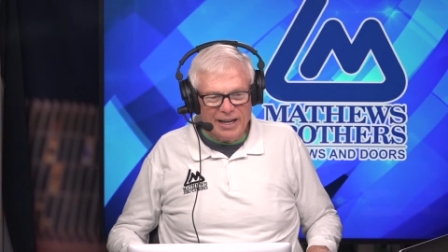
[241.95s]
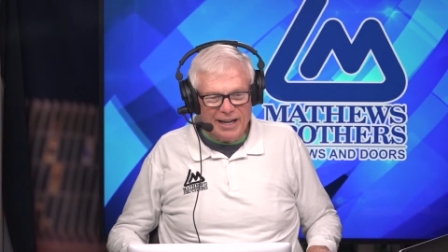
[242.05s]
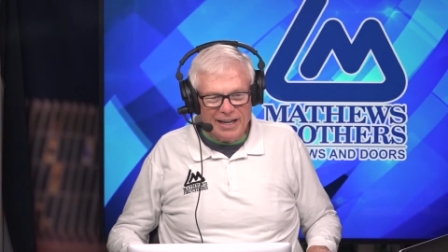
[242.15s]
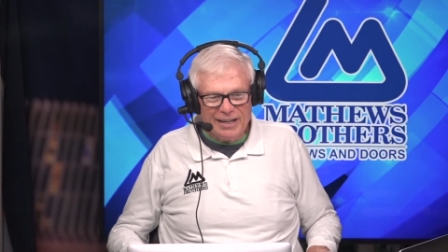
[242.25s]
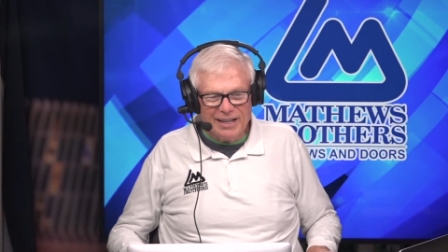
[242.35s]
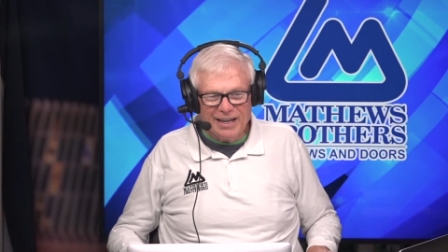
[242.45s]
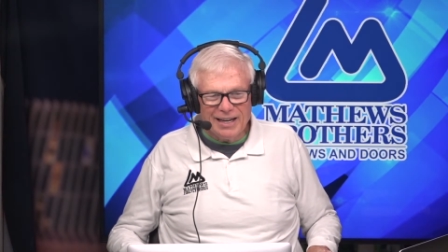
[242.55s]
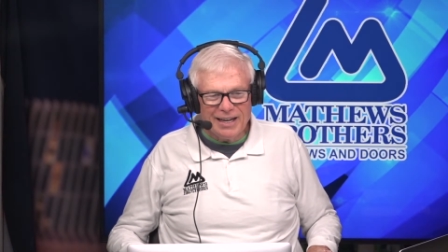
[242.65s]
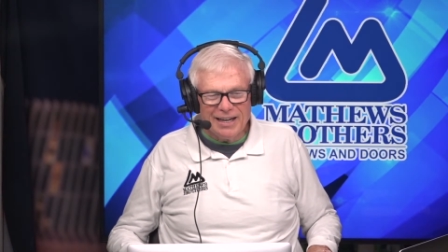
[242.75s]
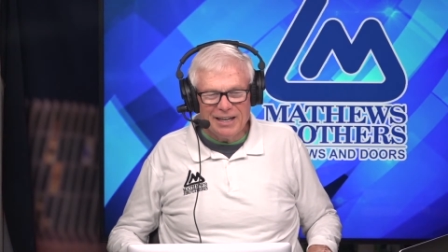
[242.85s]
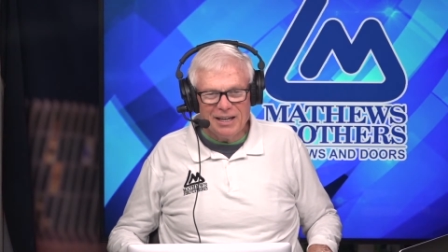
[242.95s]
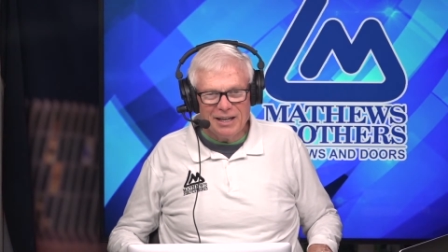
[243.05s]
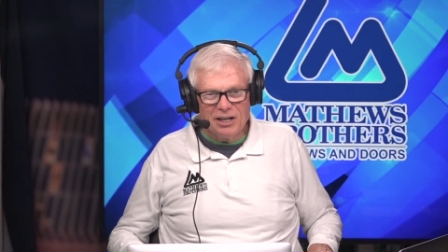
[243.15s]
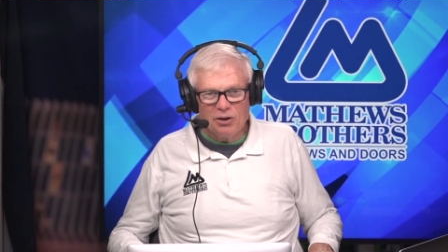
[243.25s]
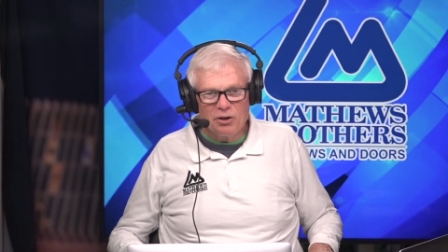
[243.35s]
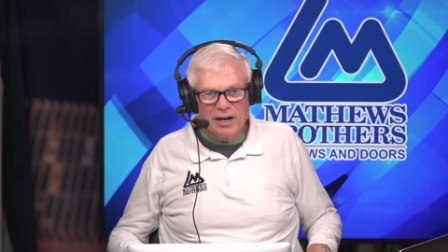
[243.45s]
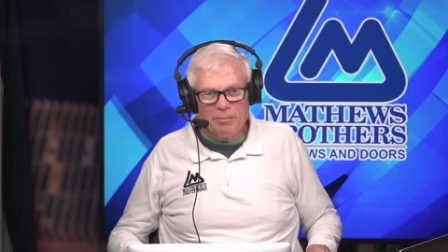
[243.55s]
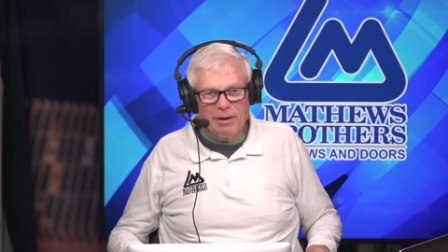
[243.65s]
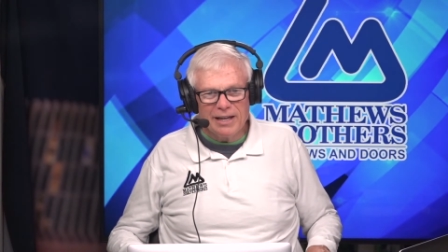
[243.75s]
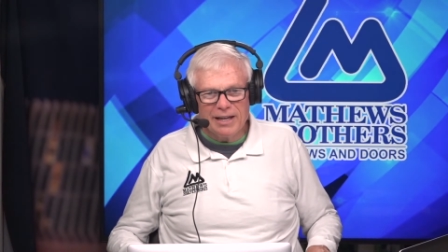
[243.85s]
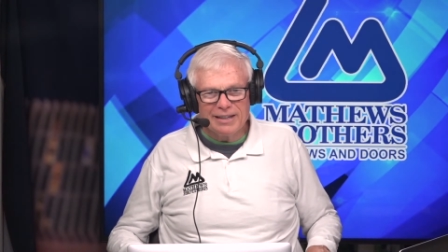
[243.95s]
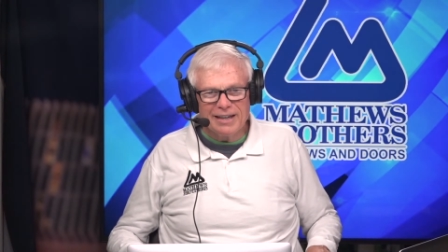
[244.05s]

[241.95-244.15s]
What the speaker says: And, you read about